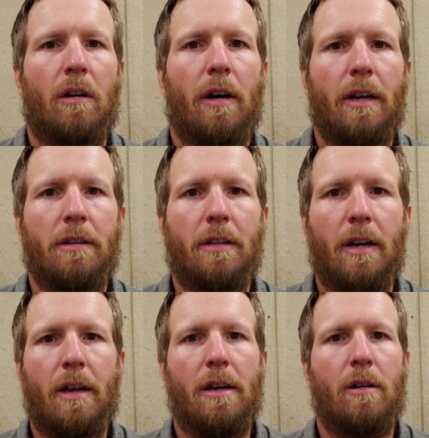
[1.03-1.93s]
All right,
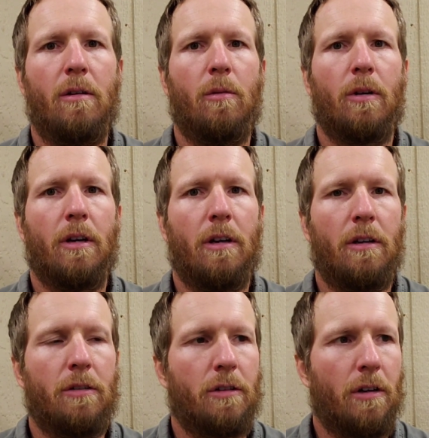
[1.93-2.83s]
today we're
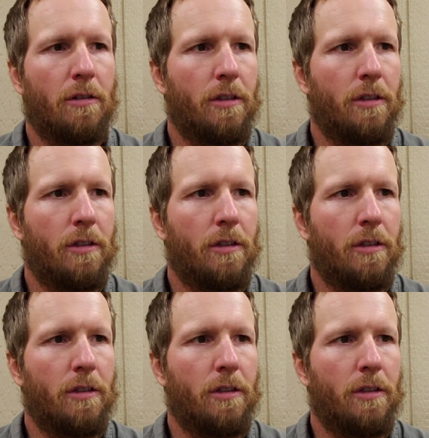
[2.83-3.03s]
going to start